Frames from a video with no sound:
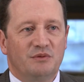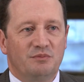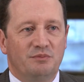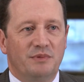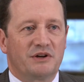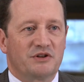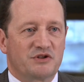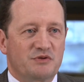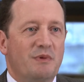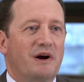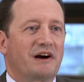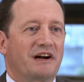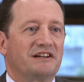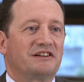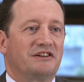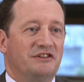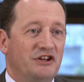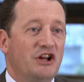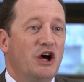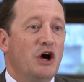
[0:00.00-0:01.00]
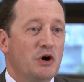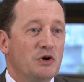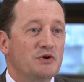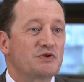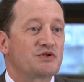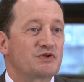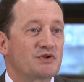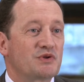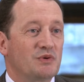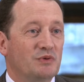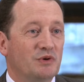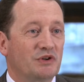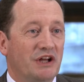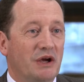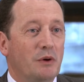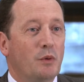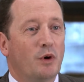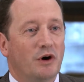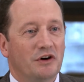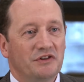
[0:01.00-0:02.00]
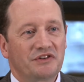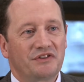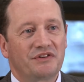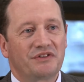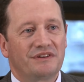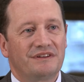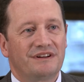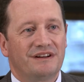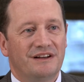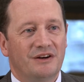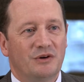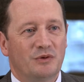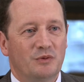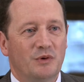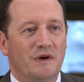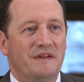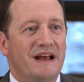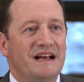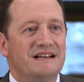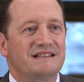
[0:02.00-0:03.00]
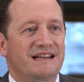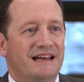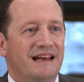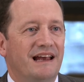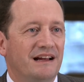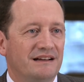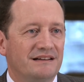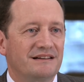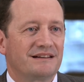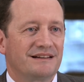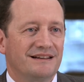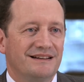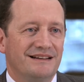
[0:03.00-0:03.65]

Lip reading: because market knows what they want when they see it.